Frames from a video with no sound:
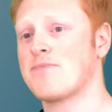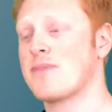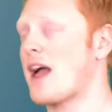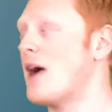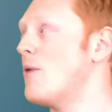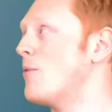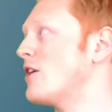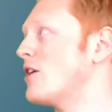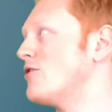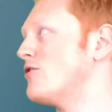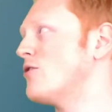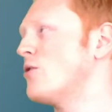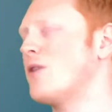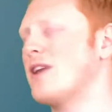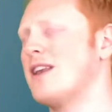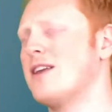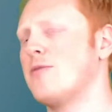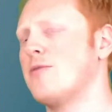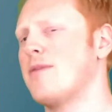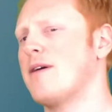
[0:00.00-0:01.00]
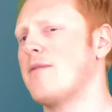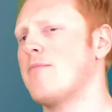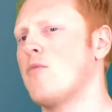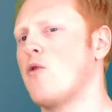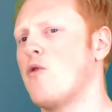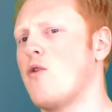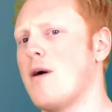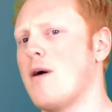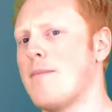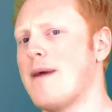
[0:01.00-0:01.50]
And we're going to talk a little bit
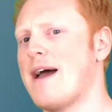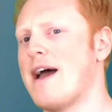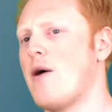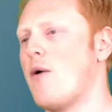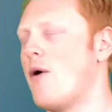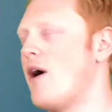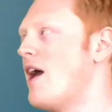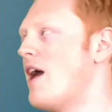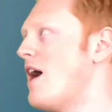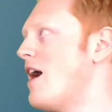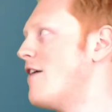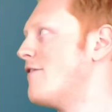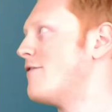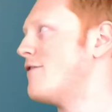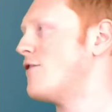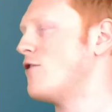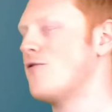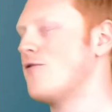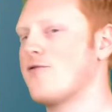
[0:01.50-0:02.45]
more about a few